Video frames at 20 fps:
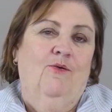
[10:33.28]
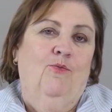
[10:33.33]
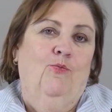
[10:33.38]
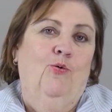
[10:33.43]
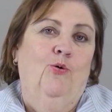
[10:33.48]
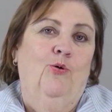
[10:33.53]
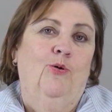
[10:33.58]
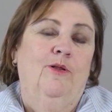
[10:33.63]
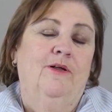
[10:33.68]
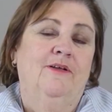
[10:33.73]

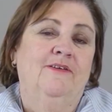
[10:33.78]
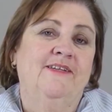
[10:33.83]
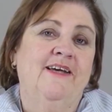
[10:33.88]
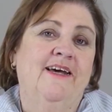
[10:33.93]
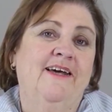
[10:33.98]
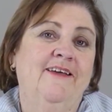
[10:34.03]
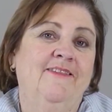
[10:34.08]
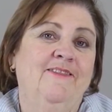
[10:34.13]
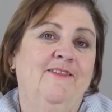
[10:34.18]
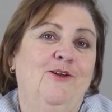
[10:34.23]
Well, a
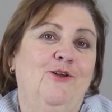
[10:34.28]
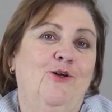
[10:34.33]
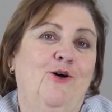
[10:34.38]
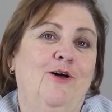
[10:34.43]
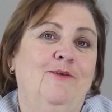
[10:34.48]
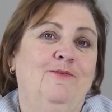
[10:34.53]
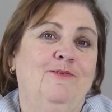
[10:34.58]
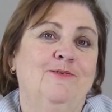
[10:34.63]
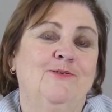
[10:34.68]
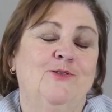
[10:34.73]
day in the
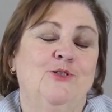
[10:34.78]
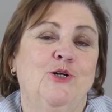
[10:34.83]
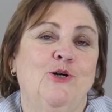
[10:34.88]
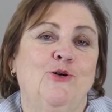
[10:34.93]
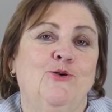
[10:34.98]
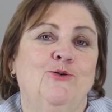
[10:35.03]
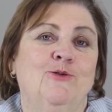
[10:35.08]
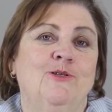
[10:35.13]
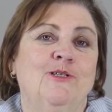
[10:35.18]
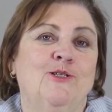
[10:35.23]
life of
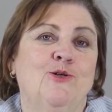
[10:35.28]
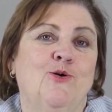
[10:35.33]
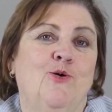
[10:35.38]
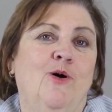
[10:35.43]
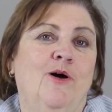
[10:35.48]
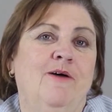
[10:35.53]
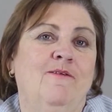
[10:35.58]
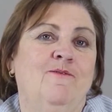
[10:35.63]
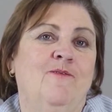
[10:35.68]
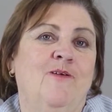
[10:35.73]
Sheryl is
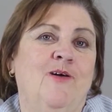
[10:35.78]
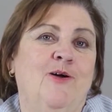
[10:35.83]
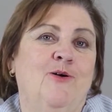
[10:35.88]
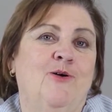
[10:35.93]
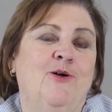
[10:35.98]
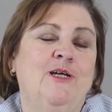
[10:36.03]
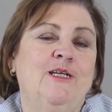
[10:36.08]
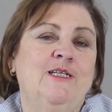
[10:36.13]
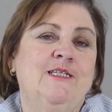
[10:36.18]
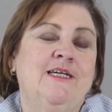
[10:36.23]
quite
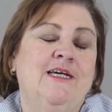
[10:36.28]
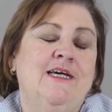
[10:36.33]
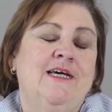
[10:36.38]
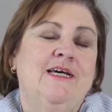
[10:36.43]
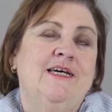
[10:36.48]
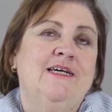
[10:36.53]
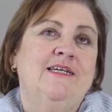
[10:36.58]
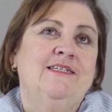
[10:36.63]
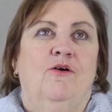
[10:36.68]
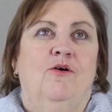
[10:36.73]
varied.
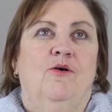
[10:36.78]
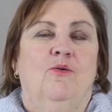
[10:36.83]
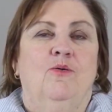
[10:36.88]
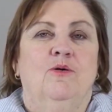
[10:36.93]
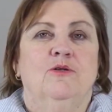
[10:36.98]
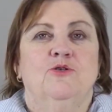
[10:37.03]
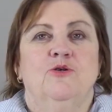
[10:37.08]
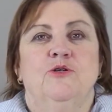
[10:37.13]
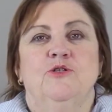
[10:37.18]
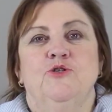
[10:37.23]

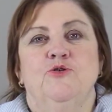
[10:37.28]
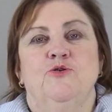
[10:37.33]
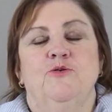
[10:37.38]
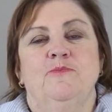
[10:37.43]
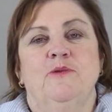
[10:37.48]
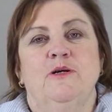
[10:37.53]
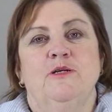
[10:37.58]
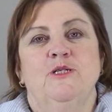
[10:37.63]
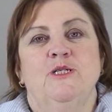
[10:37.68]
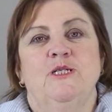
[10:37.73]
What do I do
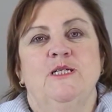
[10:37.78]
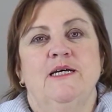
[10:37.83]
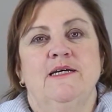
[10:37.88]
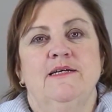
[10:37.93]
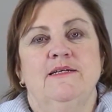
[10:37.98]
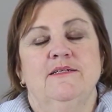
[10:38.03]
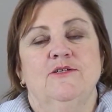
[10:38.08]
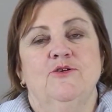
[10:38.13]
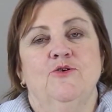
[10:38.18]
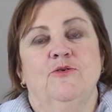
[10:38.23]
on most
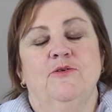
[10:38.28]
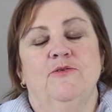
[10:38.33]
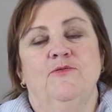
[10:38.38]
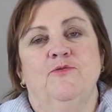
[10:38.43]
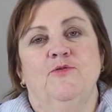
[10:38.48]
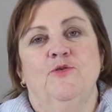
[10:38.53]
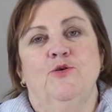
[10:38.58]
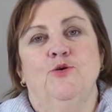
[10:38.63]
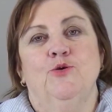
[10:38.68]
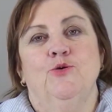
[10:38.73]
days? I
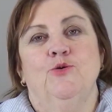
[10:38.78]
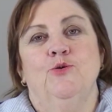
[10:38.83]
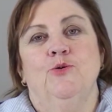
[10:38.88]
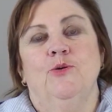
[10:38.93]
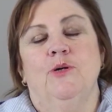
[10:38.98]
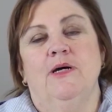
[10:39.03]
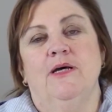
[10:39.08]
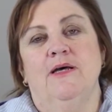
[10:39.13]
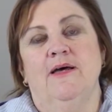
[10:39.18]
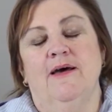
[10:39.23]

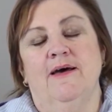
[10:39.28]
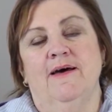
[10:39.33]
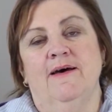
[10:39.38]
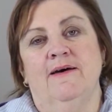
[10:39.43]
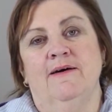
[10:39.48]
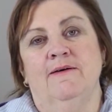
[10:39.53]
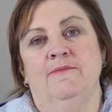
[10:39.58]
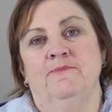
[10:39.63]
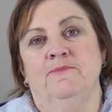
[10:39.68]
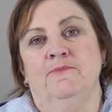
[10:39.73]
review
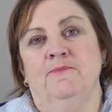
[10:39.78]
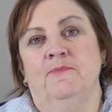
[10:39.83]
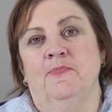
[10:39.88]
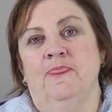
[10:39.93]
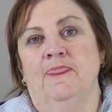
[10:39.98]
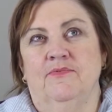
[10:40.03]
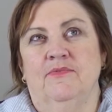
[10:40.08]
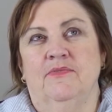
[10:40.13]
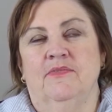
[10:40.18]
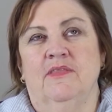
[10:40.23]

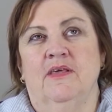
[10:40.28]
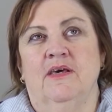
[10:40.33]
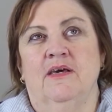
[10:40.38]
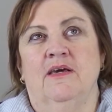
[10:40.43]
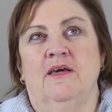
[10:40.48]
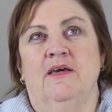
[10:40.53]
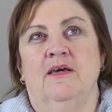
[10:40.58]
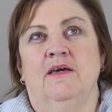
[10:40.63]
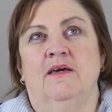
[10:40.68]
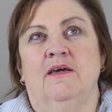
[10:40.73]

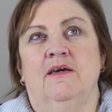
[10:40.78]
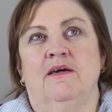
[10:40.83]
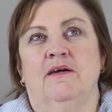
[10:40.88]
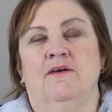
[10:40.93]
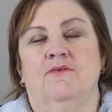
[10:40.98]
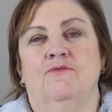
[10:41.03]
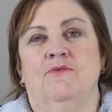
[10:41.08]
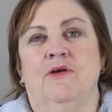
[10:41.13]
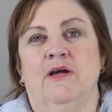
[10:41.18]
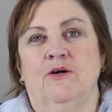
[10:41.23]
the
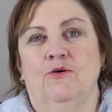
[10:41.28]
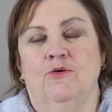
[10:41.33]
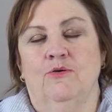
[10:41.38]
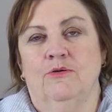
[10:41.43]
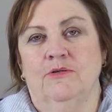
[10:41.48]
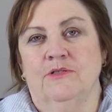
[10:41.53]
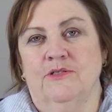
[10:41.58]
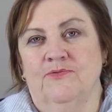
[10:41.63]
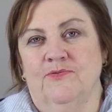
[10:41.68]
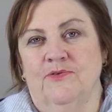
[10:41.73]

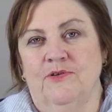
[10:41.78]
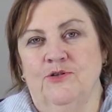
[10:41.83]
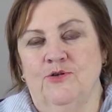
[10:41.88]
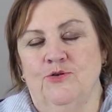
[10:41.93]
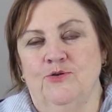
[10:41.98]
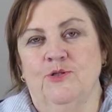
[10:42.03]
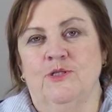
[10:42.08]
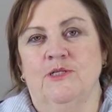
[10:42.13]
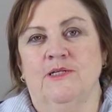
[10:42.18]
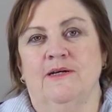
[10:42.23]
records for
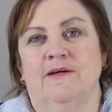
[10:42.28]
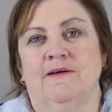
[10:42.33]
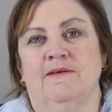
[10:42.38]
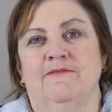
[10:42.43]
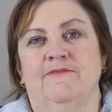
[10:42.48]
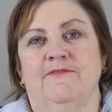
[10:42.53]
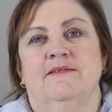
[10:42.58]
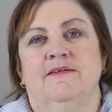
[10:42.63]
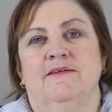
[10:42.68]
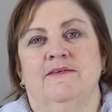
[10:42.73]
new
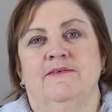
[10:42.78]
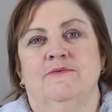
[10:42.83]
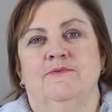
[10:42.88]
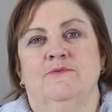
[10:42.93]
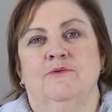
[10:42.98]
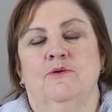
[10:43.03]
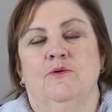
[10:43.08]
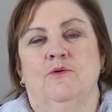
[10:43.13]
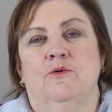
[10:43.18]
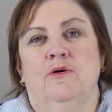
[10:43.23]
staff.
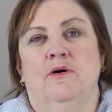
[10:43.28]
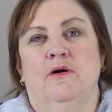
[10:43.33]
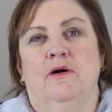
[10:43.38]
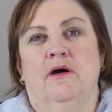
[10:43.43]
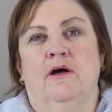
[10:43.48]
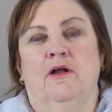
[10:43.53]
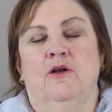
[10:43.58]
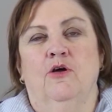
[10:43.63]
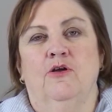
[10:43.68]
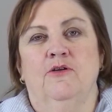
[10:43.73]
So
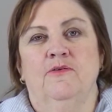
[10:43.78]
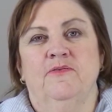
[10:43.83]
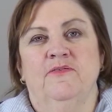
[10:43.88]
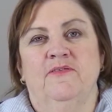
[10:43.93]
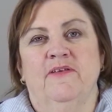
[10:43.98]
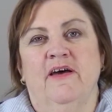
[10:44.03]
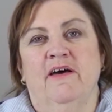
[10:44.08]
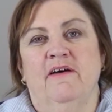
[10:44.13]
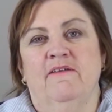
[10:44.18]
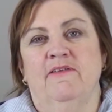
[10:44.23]
a lot of
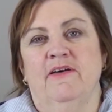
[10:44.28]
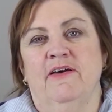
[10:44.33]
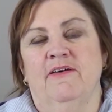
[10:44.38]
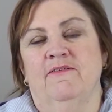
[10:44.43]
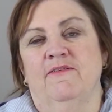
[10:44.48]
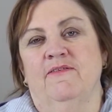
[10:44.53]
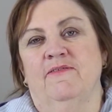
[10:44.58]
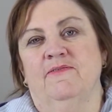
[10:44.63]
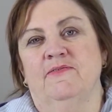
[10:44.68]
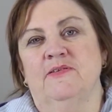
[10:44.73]
staff
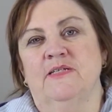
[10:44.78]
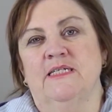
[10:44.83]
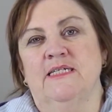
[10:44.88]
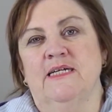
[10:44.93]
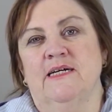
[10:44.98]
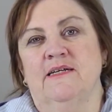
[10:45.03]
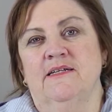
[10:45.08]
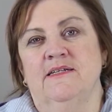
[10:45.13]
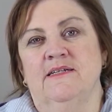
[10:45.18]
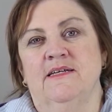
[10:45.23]
have
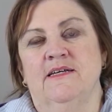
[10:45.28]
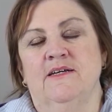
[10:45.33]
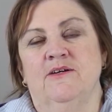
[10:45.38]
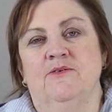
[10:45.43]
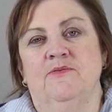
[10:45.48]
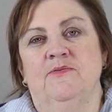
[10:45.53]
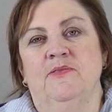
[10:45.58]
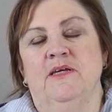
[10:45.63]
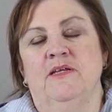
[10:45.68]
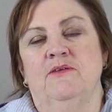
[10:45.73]
started
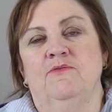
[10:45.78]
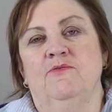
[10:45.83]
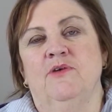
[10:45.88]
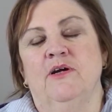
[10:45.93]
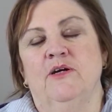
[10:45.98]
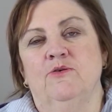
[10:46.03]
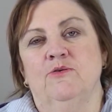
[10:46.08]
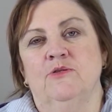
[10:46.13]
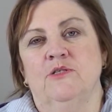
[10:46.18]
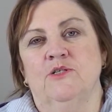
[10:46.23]
here and their
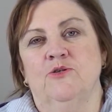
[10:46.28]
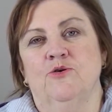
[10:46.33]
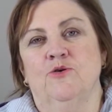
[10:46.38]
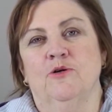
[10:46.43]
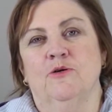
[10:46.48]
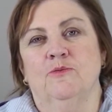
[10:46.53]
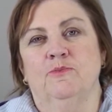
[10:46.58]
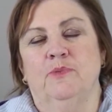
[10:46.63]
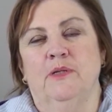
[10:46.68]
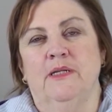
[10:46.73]
records are
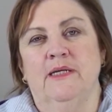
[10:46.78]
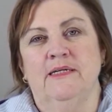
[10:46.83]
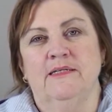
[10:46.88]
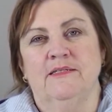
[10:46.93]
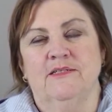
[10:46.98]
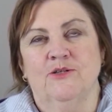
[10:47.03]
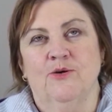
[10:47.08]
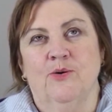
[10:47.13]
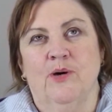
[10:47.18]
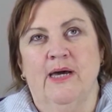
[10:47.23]
not
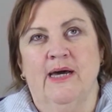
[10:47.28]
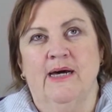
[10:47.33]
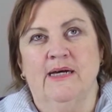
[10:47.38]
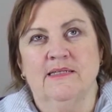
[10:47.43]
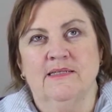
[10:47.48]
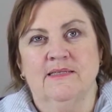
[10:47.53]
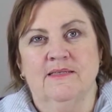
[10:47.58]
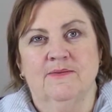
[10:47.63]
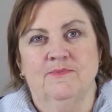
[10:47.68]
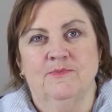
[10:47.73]
complete, so I
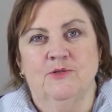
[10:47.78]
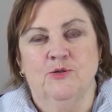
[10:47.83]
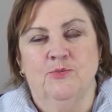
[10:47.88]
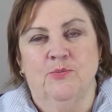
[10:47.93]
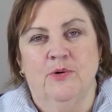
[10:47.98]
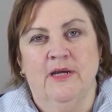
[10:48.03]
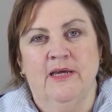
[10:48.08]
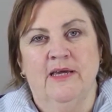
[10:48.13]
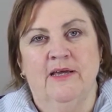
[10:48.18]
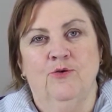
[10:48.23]
ask them to
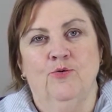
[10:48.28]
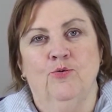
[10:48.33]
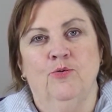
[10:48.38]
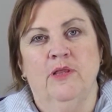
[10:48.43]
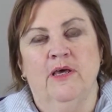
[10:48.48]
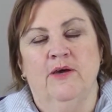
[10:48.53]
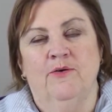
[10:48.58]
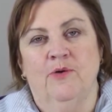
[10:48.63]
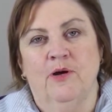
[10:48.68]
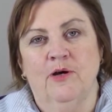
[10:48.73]
bring in all
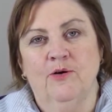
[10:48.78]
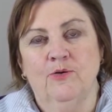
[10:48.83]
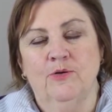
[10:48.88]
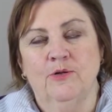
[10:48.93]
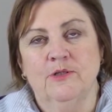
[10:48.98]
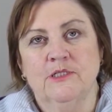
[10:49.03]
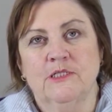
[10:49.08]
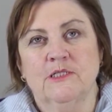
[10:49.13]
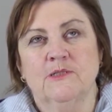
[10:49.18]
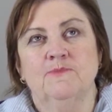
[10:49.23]
their
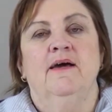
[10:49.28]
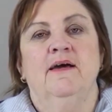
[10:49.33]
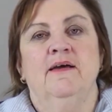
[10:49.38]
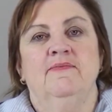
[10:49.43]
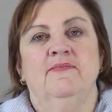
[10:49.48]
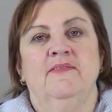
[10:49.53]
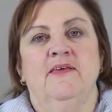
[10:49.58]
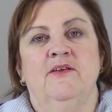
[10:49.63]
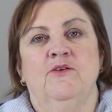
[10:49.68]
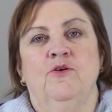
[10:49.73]
records
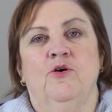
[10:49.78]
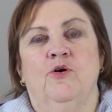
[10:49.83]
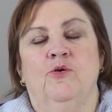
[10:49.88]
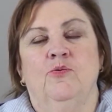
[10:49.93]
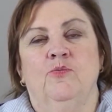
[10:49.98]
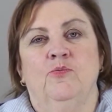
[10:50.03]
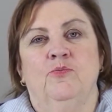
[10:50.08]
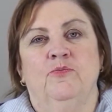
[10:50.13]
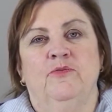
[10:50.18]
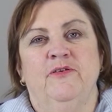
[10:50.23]
and then
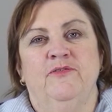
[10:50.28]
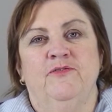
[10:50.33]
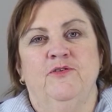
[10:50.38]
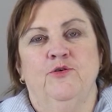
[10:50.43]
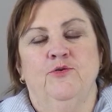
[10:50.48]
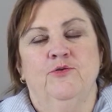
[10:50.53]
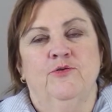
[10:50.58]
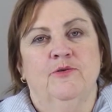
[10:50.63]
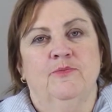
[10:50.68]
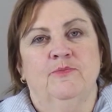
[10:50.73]
I'll
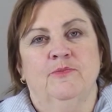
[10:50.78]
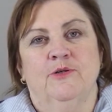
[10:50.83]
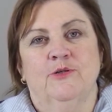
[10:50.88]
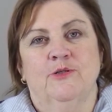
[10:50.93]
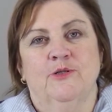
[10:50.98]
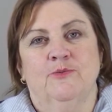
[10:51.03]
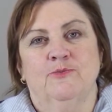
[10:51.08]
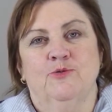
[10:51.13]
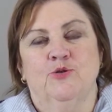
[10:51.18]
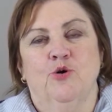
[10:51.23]
review them
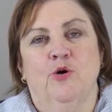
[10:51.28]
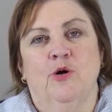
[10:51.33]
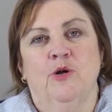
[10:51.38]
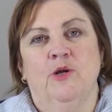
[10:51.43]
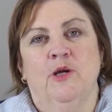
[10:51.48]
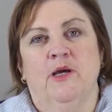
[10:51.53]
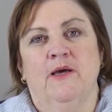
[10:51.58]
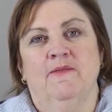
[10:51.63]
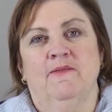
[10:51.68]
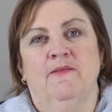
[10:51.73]
because I'm trying
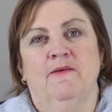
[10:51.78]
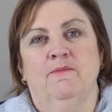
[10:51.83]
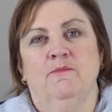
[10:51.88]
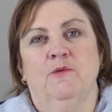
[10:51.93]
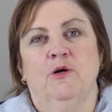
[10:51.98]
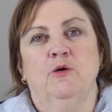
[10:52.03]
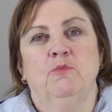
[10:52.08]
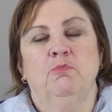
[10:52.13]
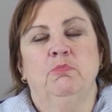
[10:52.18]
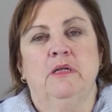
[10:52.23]
to get
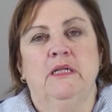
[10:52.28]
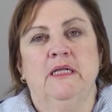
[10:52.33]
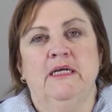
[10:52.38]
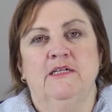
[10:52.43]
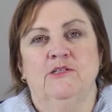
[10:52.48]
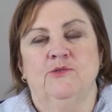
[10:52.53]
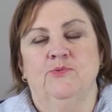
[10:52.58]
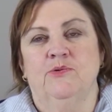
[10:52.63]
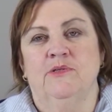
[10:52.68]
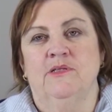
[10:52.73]
them
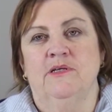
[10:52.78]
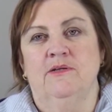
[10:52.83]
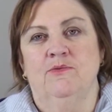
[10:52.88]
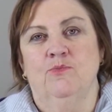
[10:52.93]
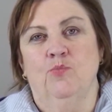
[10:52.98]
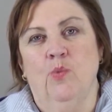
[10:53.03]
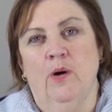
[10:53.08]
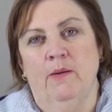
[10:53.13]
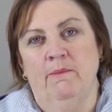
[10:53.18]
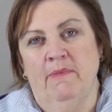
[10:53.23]
complete
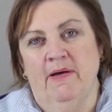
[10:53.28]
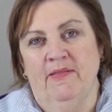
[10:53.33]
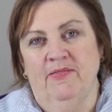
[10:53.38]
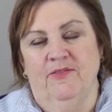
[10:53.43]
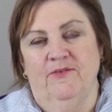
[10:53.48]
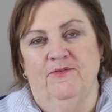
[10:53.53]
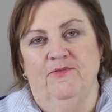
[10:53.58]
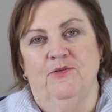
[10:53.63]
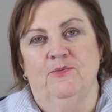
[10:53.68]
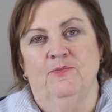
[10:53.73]
within 1
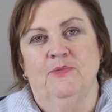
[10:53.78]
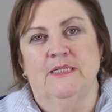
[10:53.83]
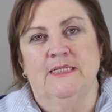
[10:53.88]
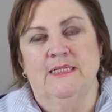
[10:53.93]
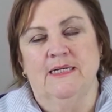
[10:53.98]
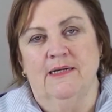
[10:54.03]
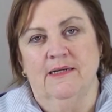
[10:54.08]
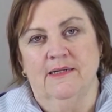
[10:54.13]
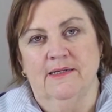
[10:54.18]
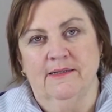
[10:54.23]
month of them
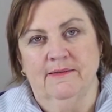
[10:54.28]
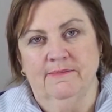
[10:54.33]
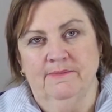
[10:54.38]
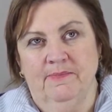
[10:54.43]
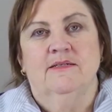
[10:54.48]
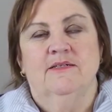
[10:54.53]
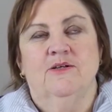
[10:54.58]
starting.